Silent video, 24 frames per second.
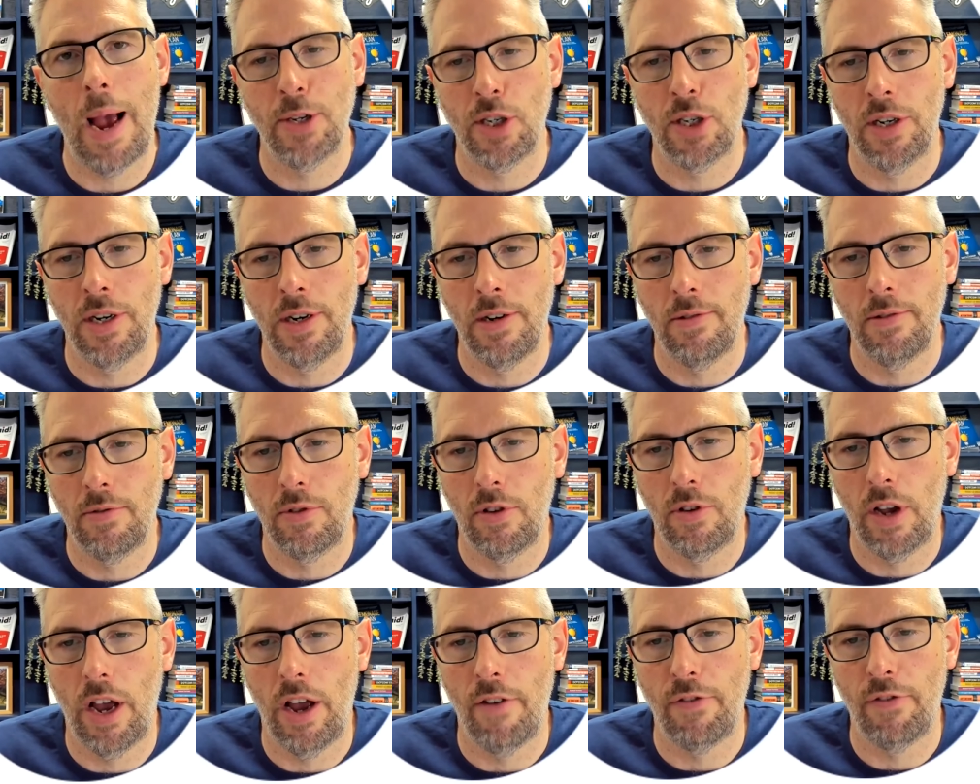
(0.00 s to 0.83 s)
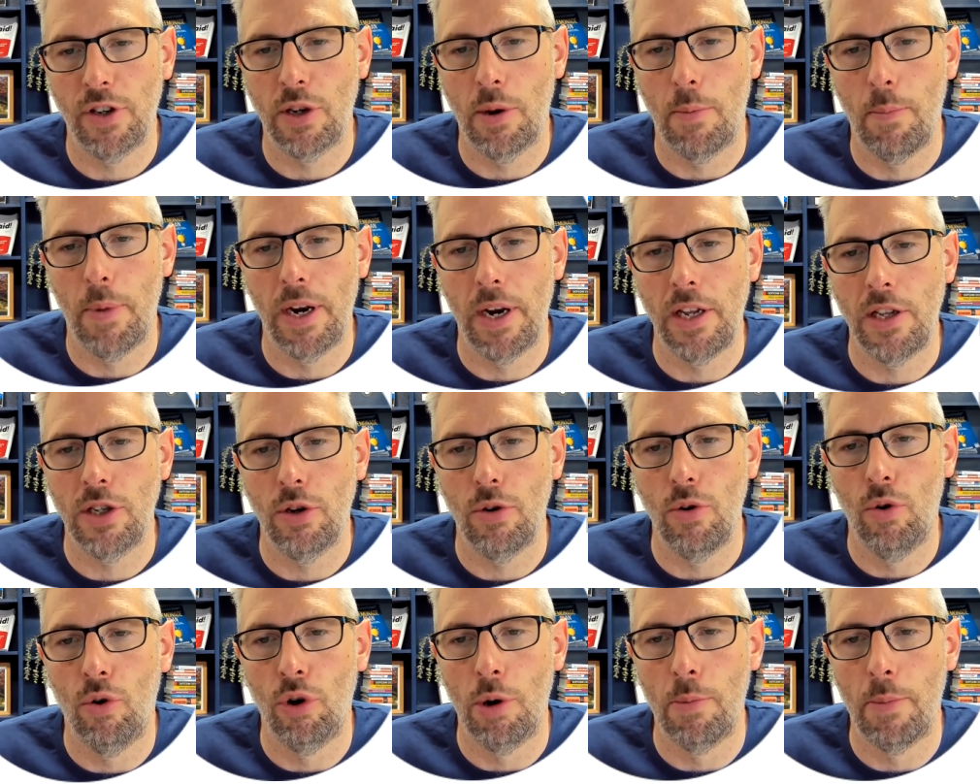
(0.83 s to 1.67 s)
book. Simple calls to
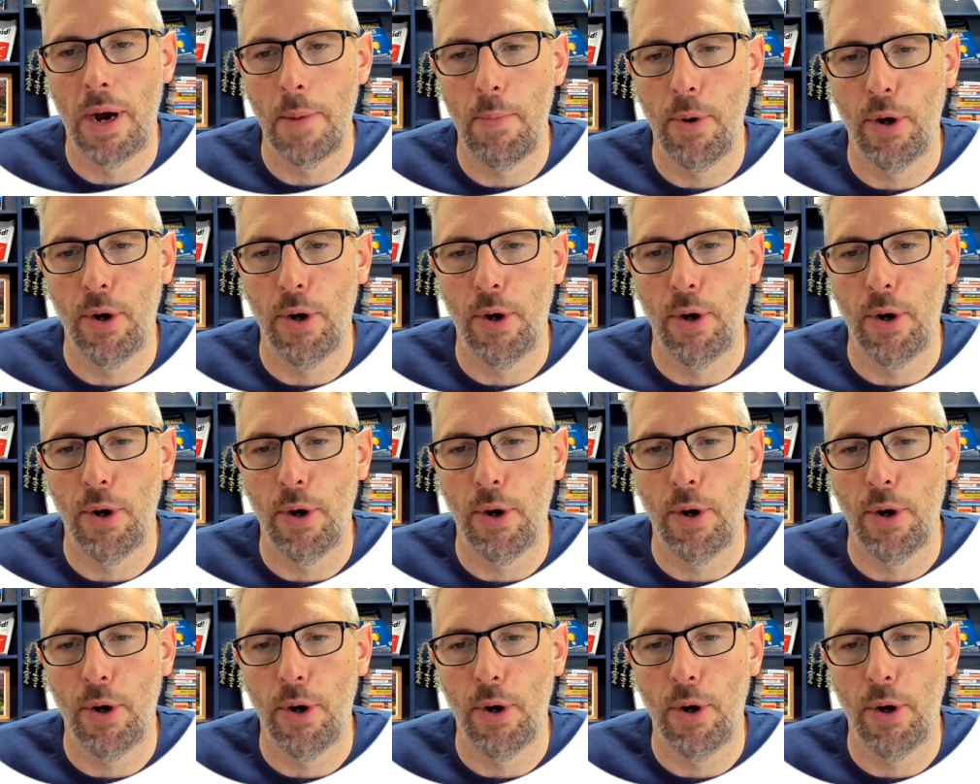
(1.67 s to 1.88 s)
action